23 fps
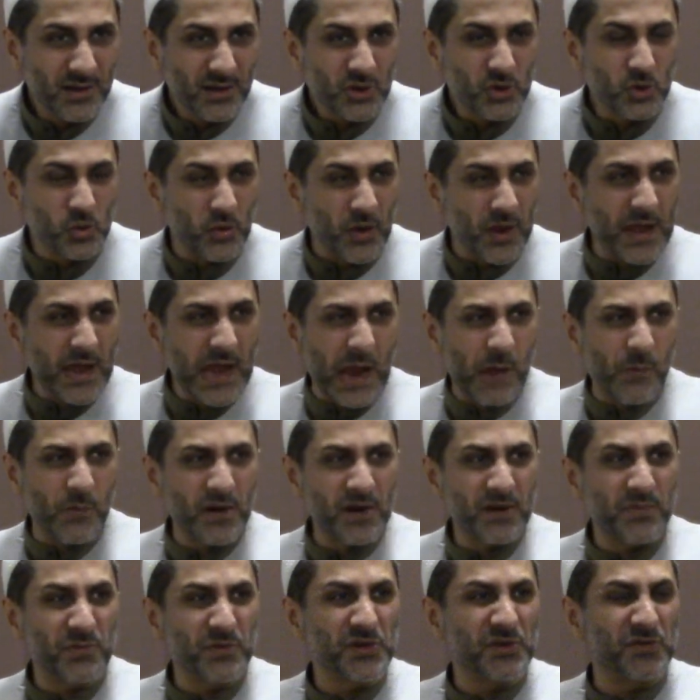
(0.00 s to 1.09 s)
Today
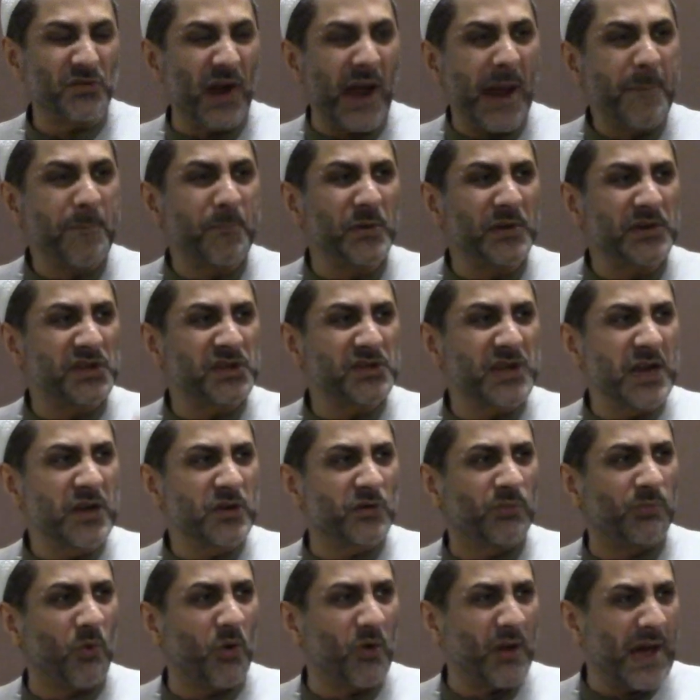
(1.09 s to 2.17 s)
our ripened state
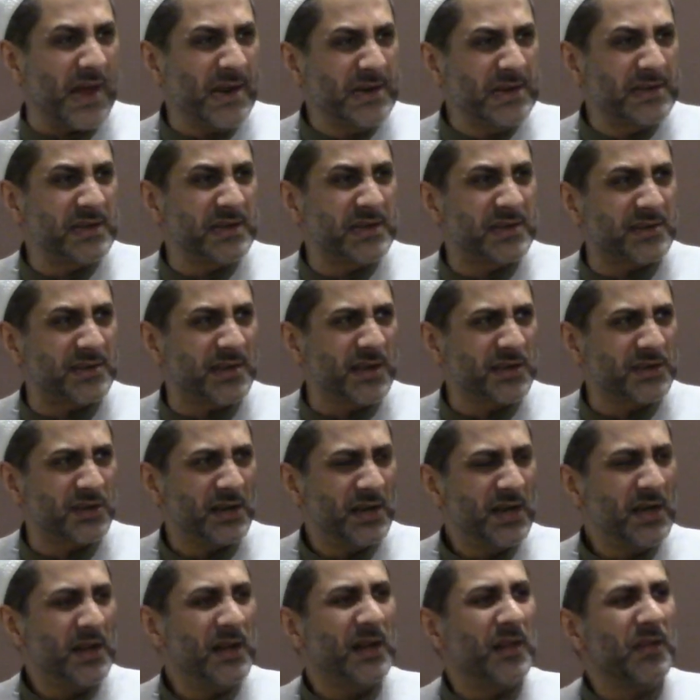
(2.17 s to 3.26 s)
of morality is such
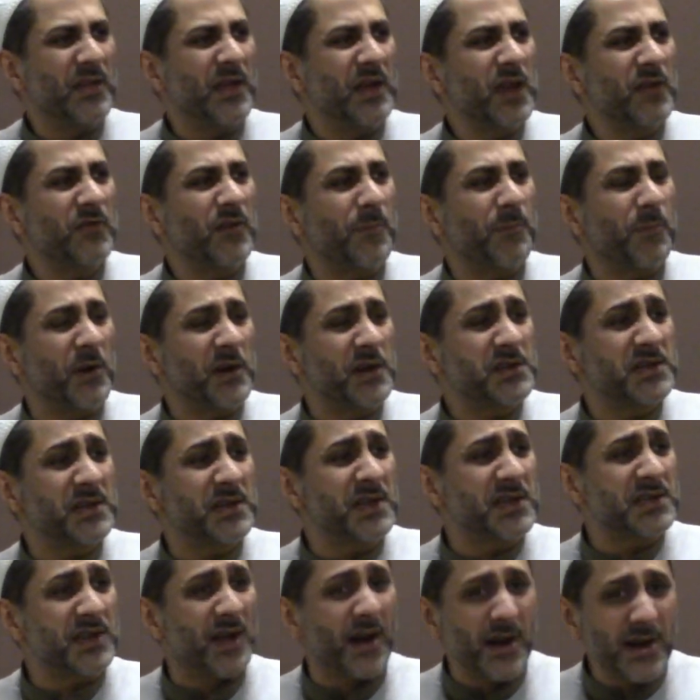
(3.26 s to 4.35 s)
that if a person
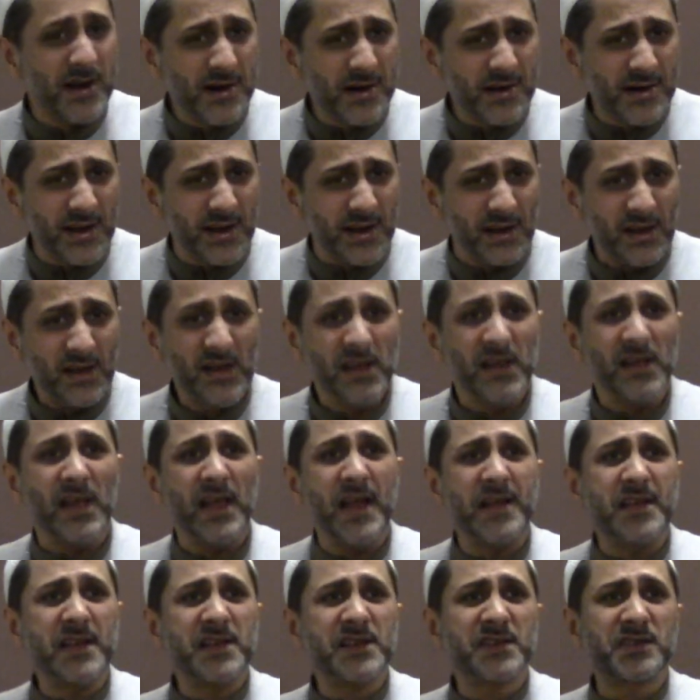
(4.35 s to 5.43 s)
is hungry,
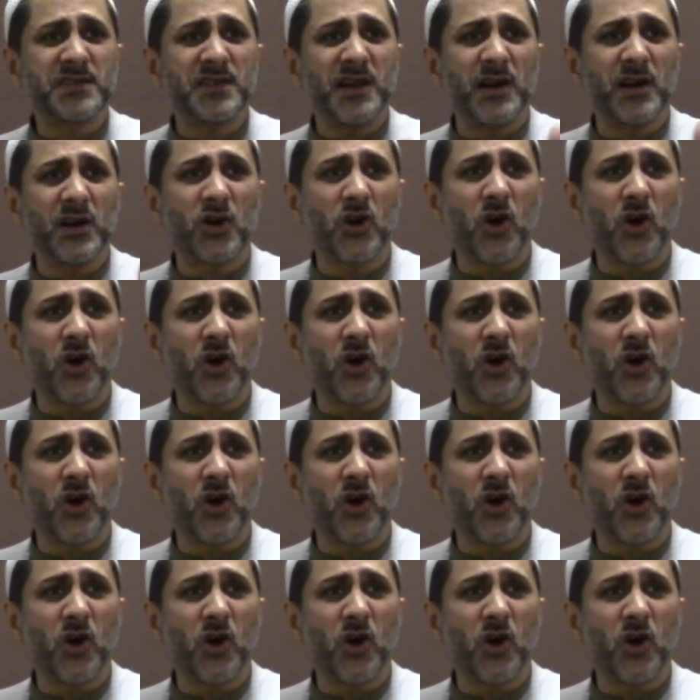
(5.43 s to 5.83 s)
it is their